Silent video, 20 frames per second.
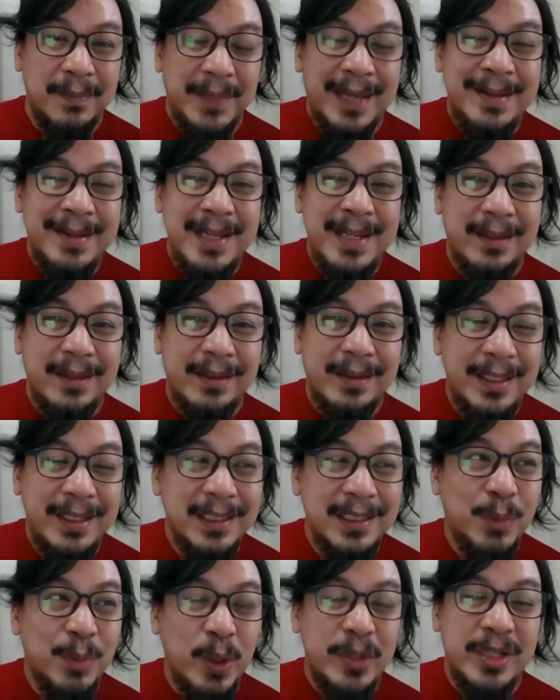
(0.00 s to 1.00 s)
And yet
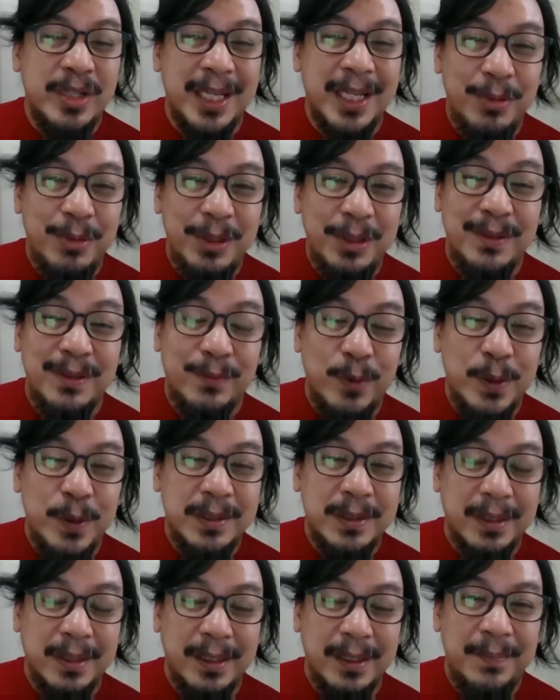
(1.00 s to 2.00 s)
this more genuine
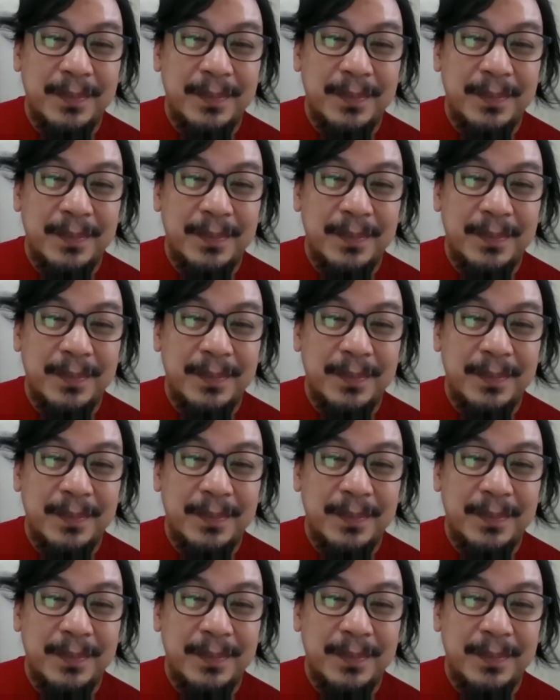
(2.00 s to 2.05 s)
universal